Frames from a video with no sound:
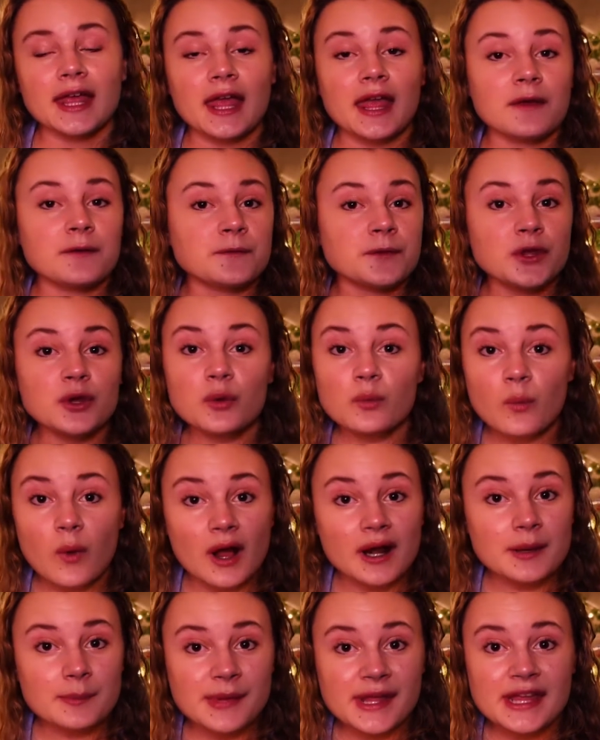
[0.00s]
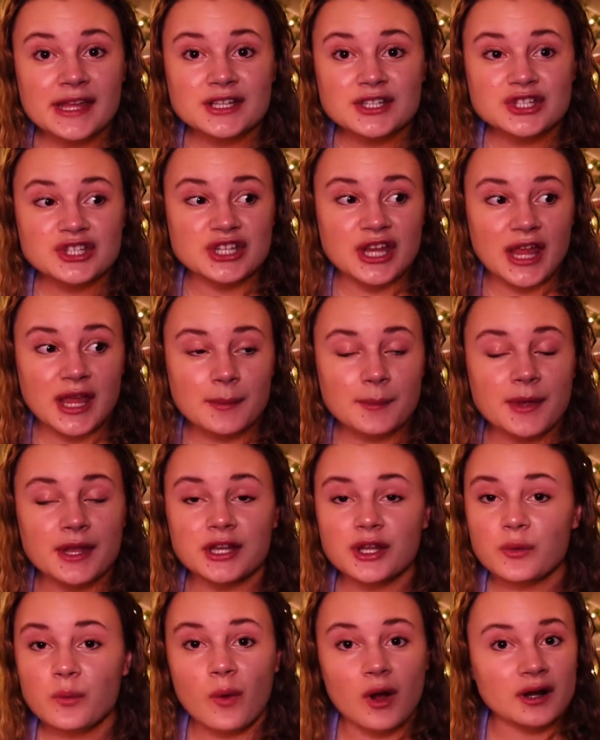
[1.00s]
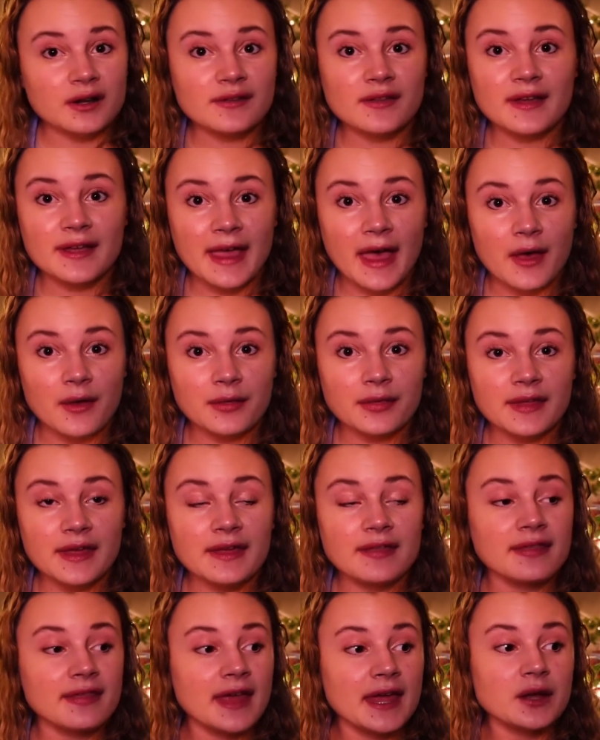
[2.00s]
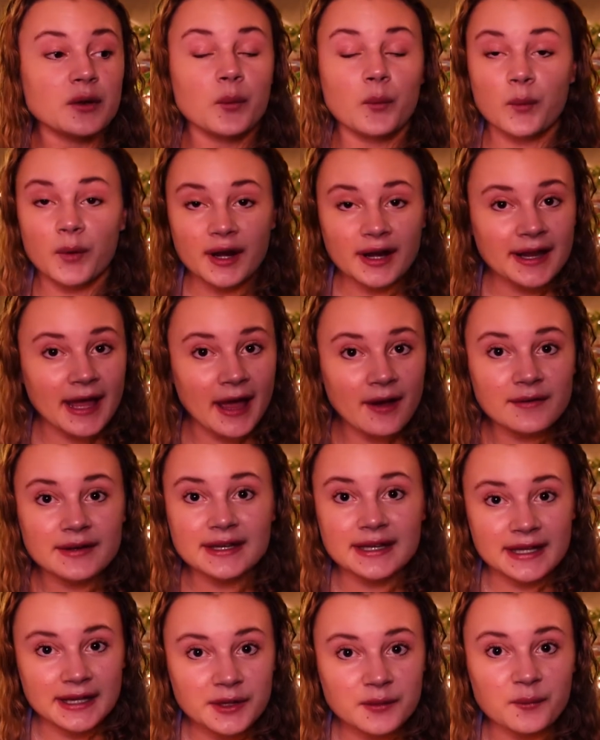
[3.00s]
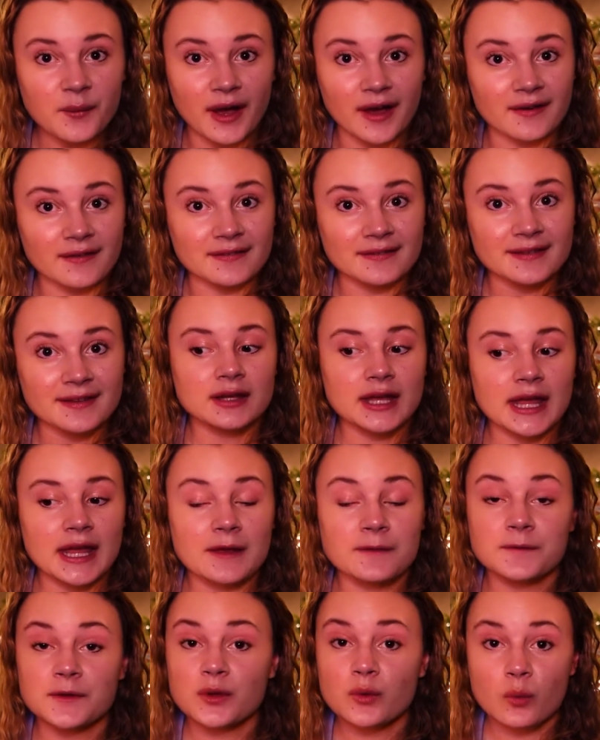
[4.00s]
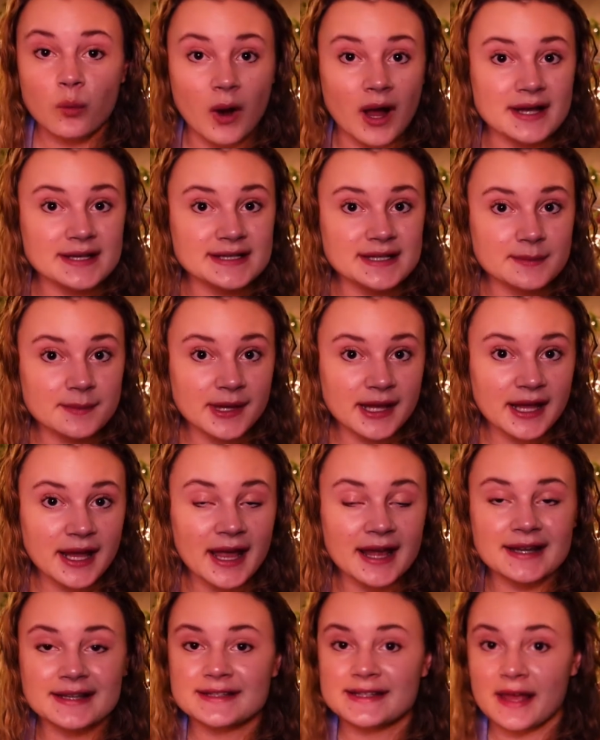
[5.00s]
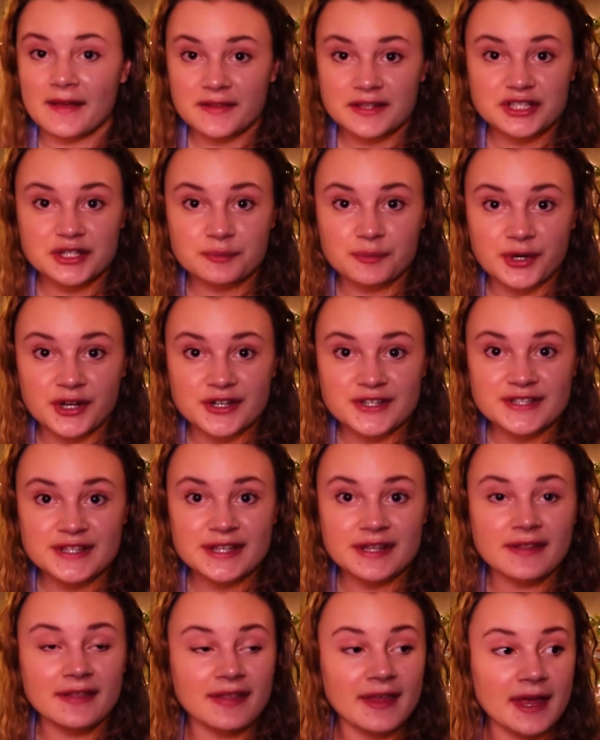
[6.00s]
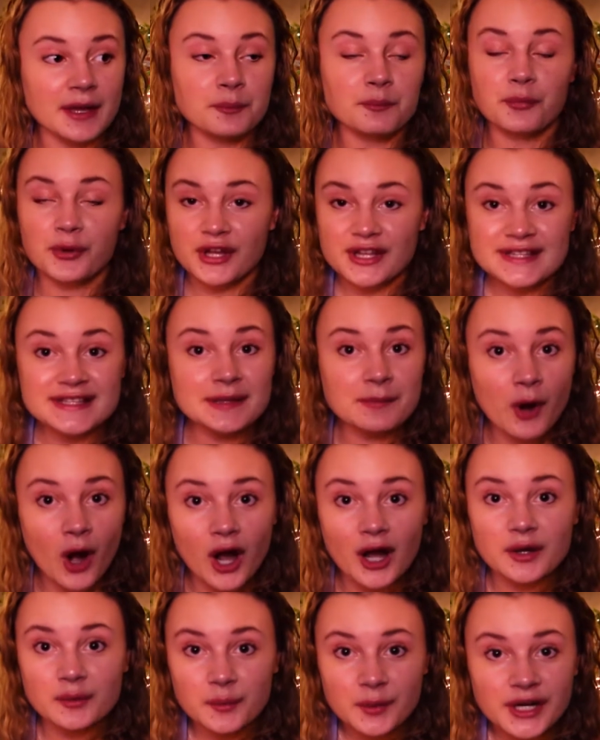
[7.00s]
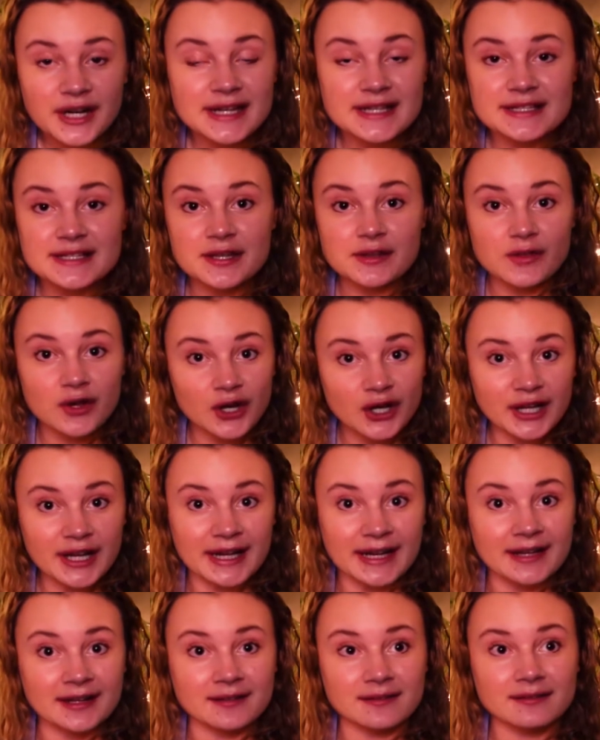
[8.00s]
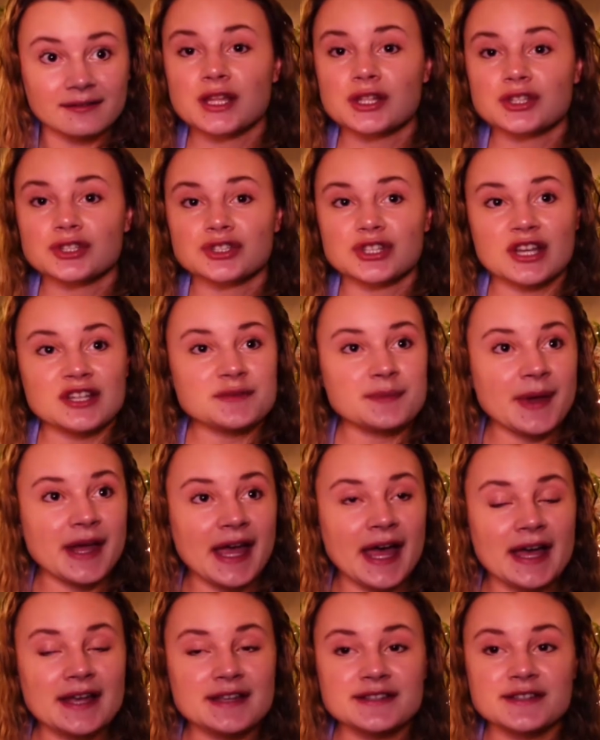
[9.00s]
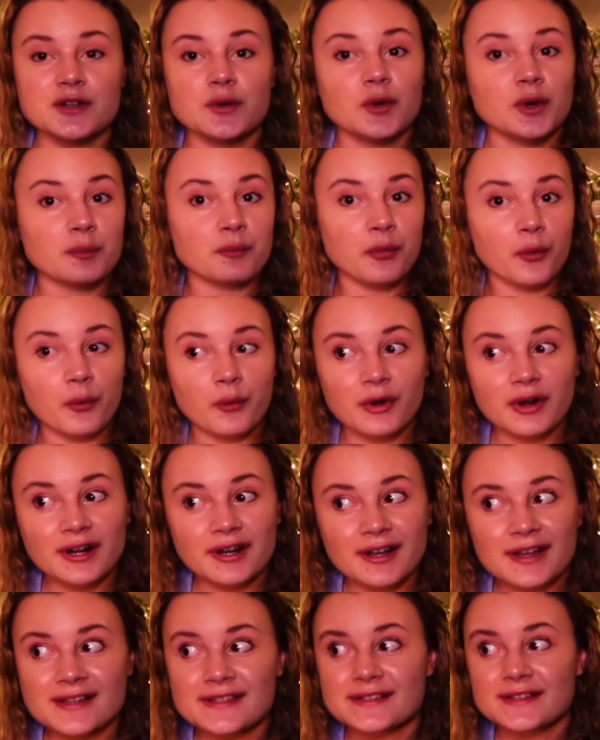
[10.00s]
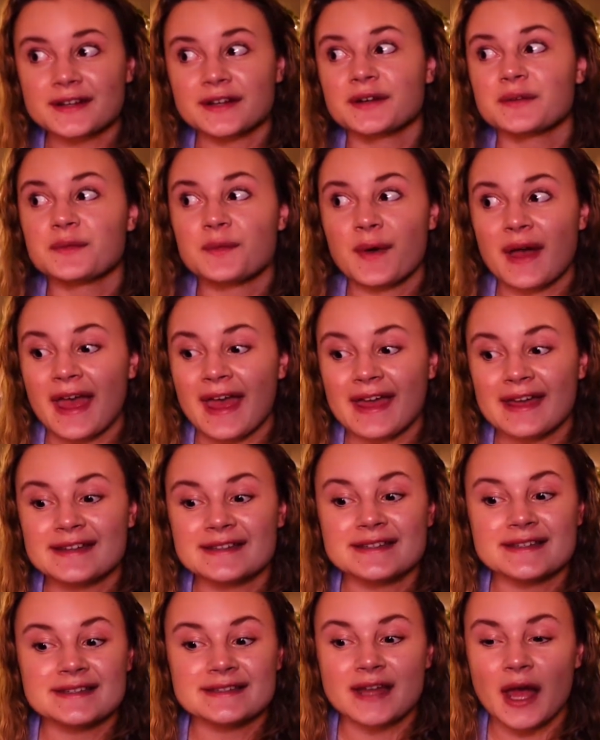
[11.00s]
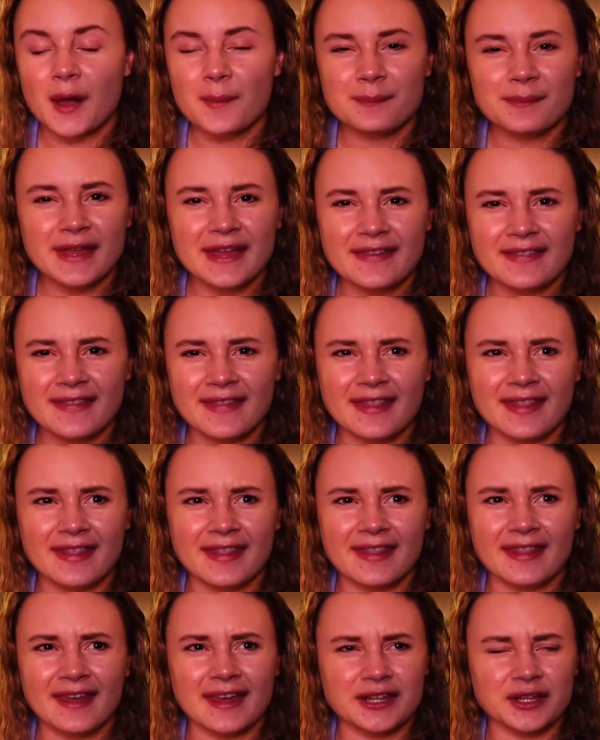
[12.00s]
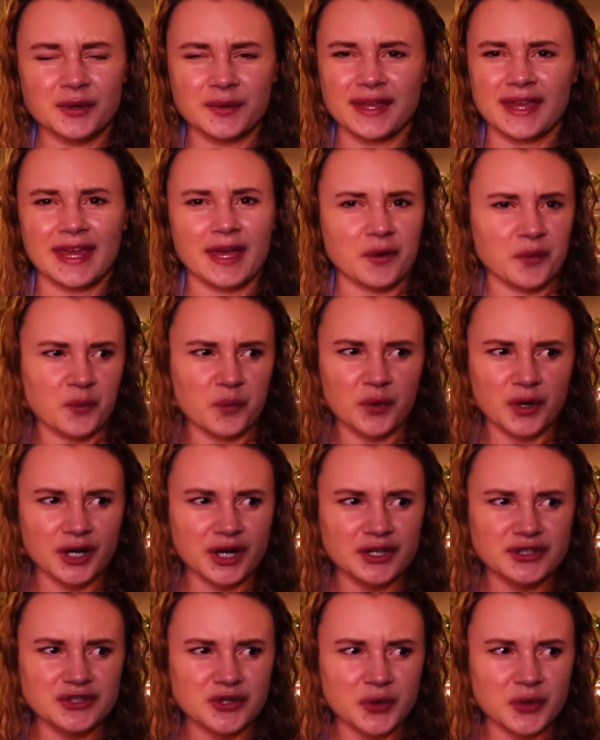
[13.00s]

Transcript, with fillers: If you want to be in shape and you want to look healthy, then work out and eat well. If you want to be an intelligent person, then put some hard work into learning. Just because you were born a certain way does not mean that you can't work